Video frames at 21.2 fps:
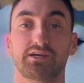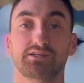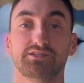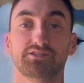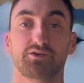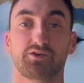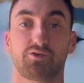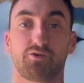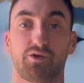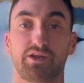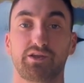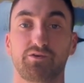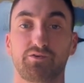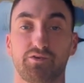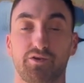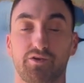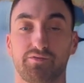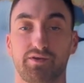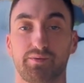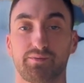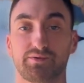So cranial
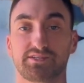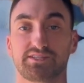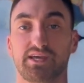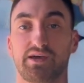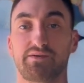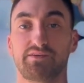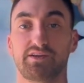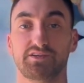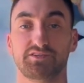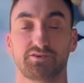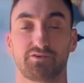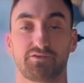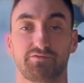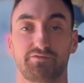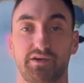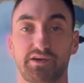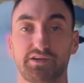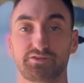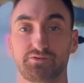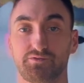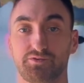nerve number 7 is your
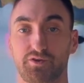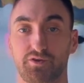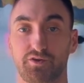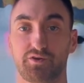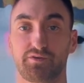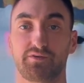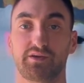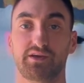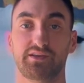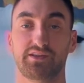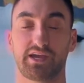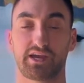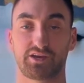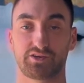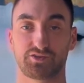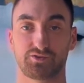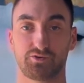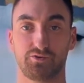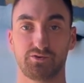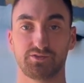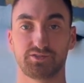facial nerve that
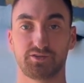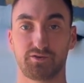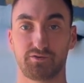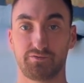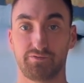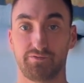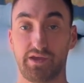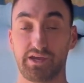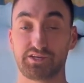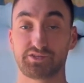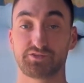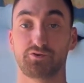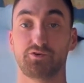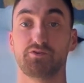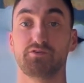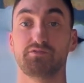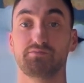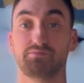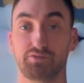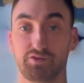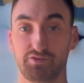controls your
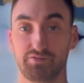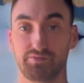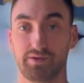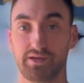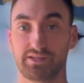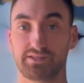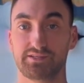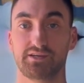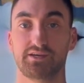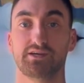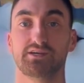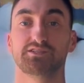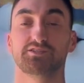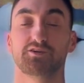facial movements.